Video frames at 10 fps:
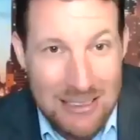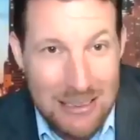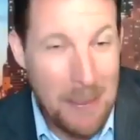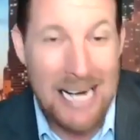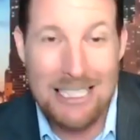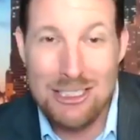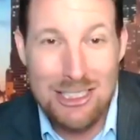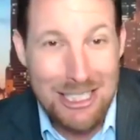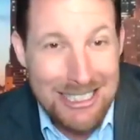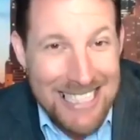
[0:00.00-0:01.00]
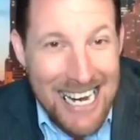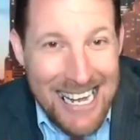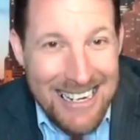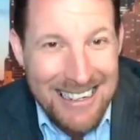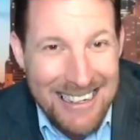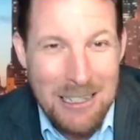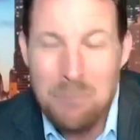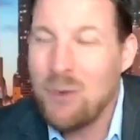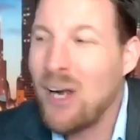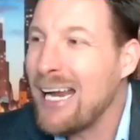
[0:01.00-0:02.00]
The packages are dead,
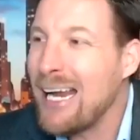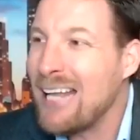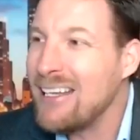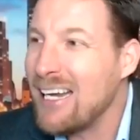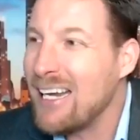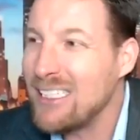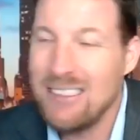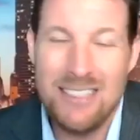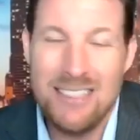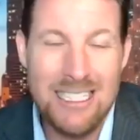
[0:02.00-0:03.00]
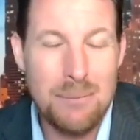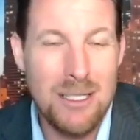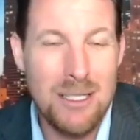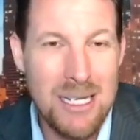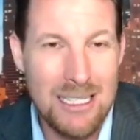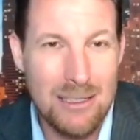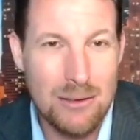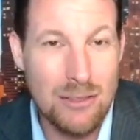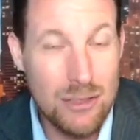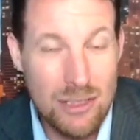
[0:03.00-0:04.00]
right? And then everything's cleaned up in the menu.
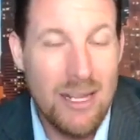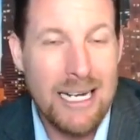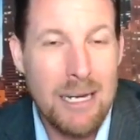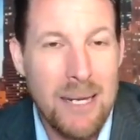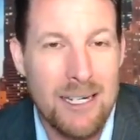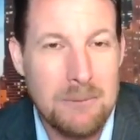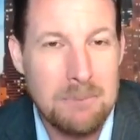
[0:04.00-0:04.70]
So do you like it better?